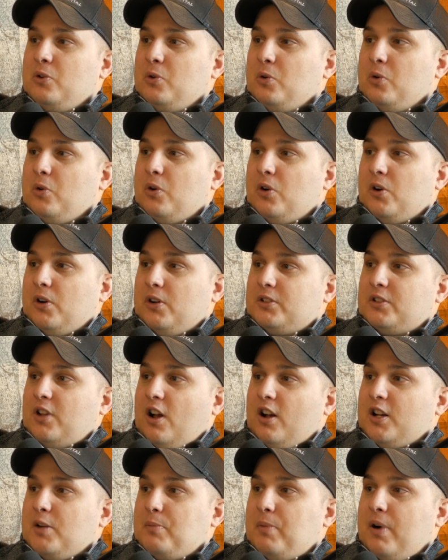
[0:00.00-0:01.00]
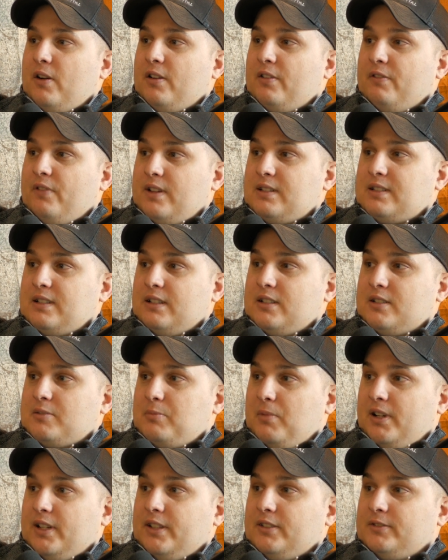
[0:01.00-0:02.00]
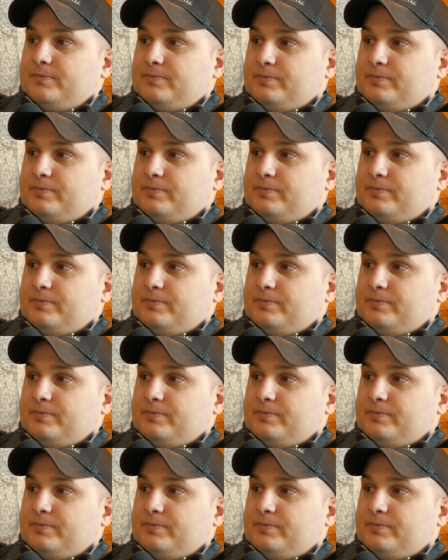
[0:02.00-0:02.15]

or talk about investing this money.